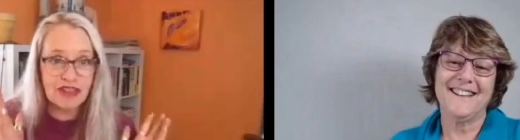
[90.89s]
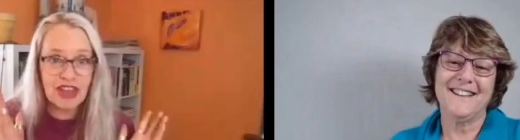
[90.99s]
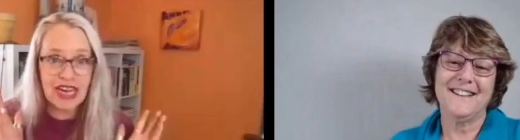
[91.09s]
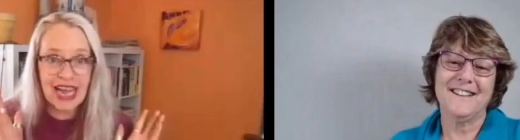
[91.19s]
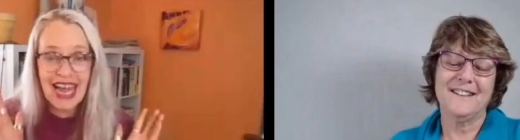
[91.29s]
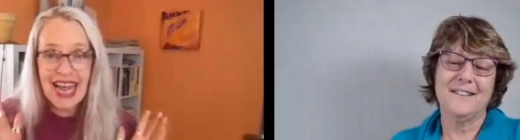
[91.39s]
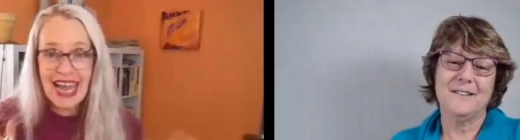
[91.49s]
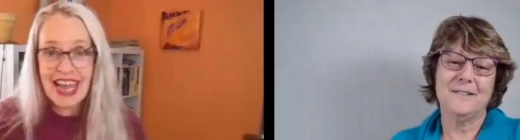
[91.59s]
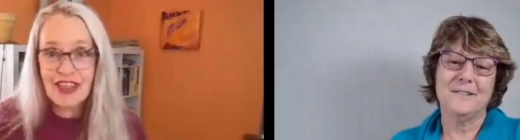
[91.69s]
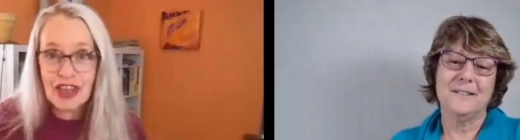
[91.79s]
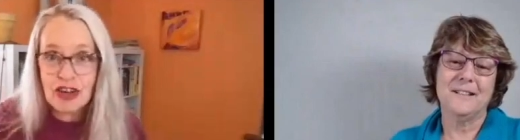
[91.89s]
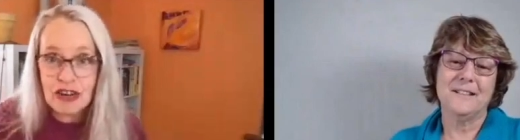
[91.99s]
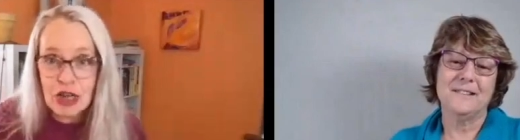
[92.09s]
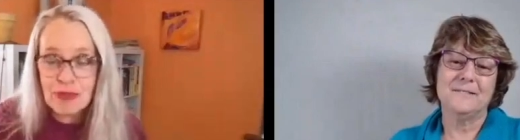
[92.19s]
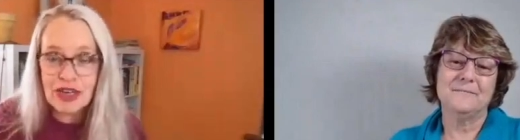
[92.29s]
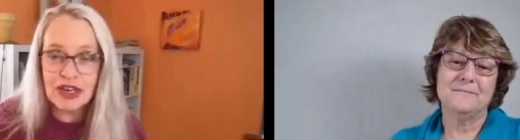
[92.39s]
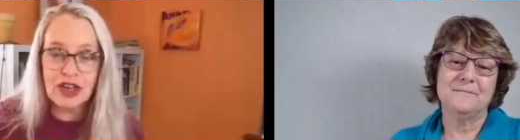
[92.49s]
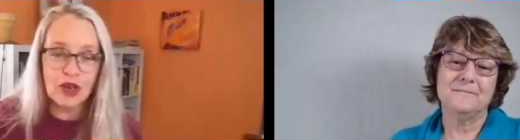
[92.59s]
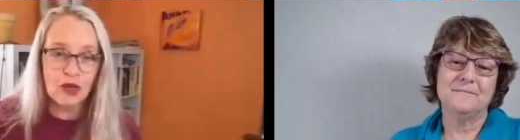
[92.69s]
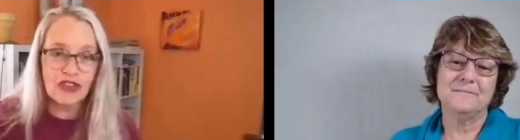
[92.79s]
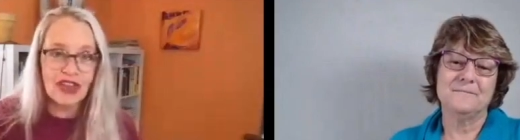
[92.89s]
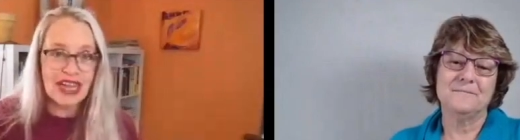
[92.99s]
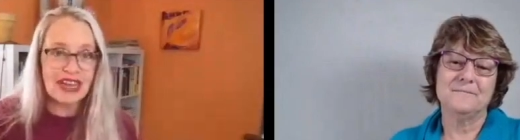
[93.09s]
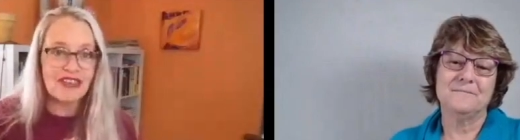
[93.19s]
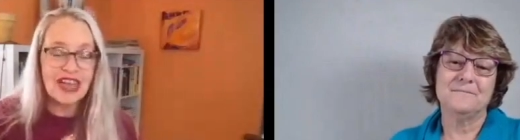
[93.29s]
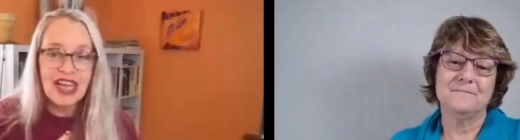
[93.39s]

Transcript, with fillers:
Speaker 1: is going to hit the group and you can all see it.